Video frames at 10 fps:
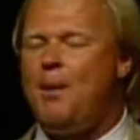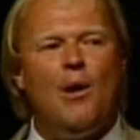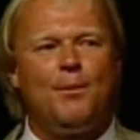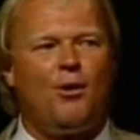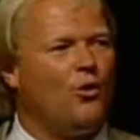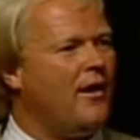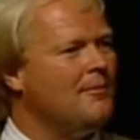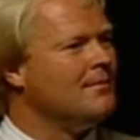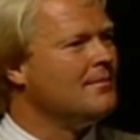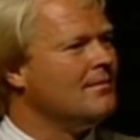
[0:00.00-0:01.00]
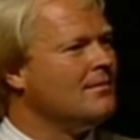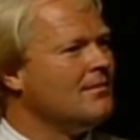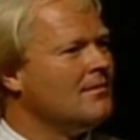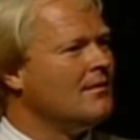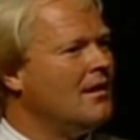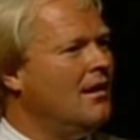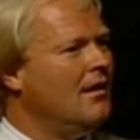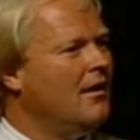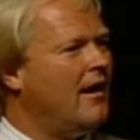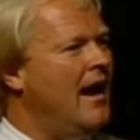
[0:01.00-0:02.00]
Power Program.
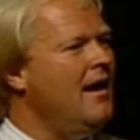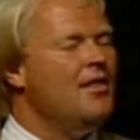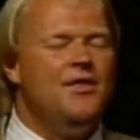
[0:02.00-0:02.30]
Okay?